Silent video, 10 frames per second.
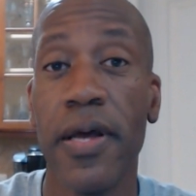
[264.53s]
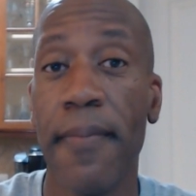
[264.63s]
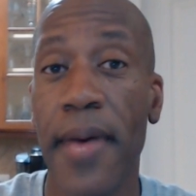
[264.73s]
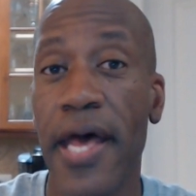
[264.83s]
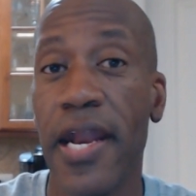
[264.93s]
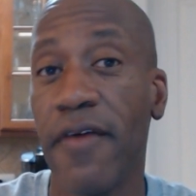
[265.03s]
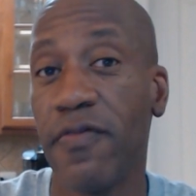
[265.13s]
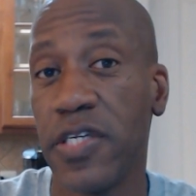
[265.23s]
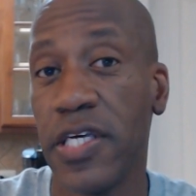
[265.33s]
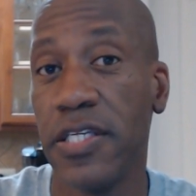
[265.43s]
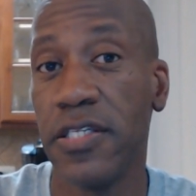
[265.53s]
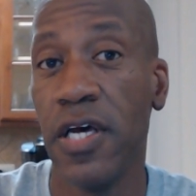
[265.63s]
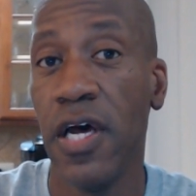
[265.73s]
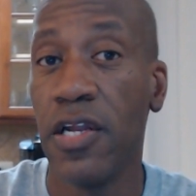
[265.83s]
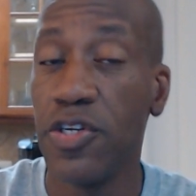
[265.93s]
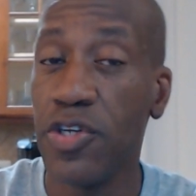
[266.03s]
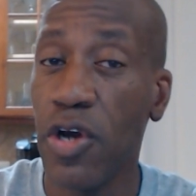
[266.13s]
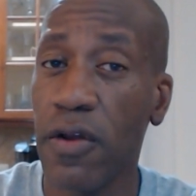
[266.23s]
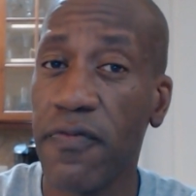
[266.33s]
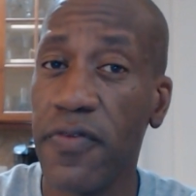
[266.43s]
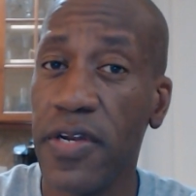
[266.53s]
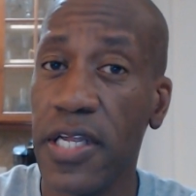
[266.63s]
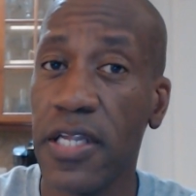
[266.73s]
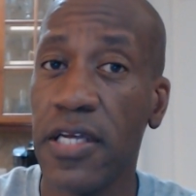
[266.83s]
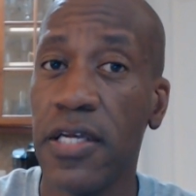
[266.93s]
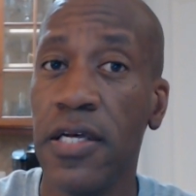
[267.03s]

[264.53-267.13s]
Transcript: A bad aftertaste. The dark vanilla,